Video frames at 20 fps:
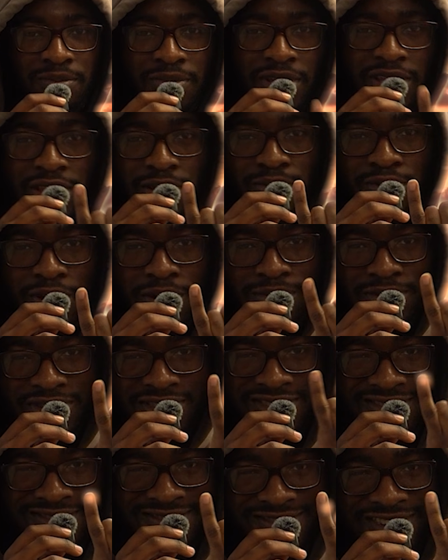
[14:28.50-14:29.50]
Pinky
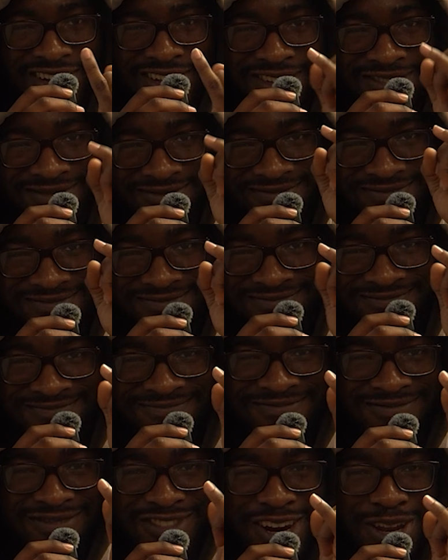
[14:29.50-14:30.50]
promise, right?
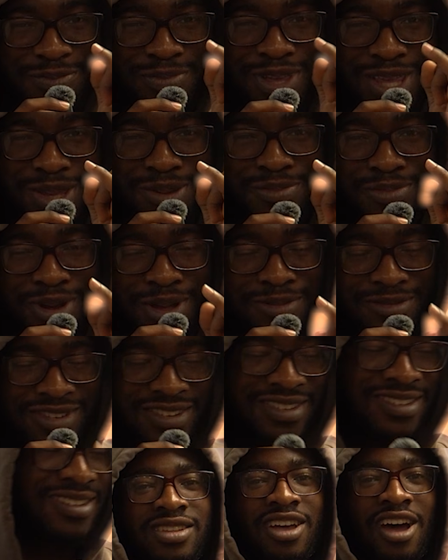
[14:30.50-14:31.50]
Right, pinky
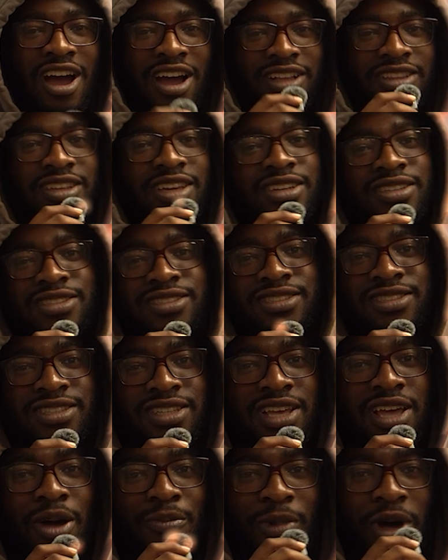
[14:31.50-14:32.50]
promise. All right, thanks.
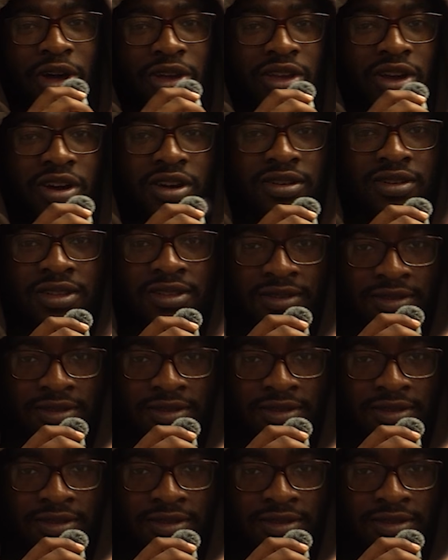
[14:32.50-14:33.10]
I'm out, y'all.